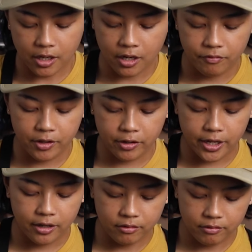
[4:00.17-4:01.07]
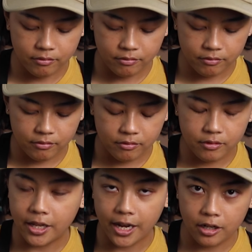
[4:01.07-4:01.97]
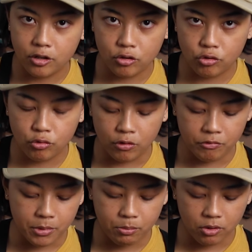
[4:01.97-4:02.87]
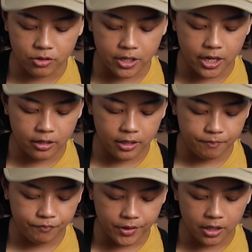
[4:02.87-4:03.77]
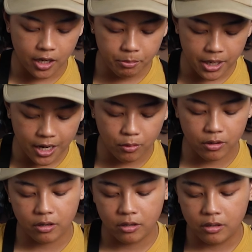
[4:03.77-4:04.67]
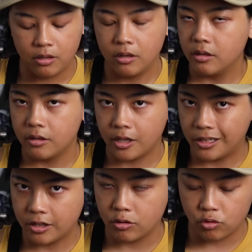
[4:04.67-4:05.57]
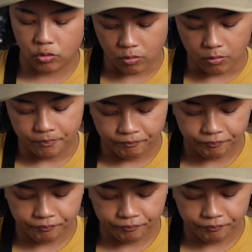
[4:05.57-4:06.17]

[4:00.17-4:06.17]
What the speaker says: and I feel that that is true of my personality. A lot of power, not a lot of control.